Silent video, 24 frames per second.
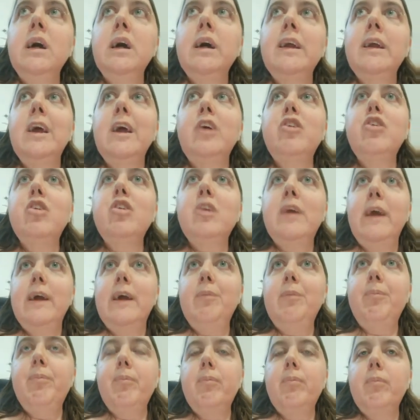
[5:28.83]

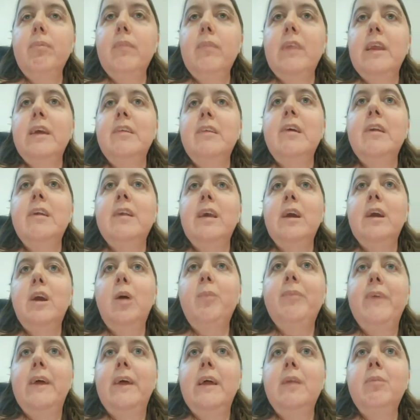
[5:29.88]
yesterday, the attending
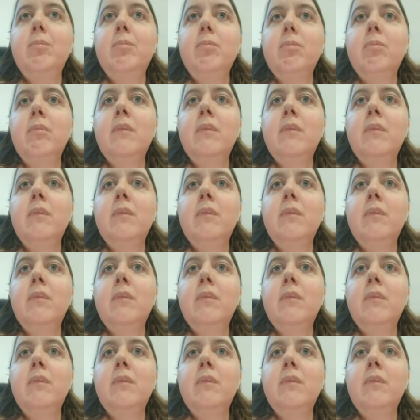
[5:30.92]
comes in,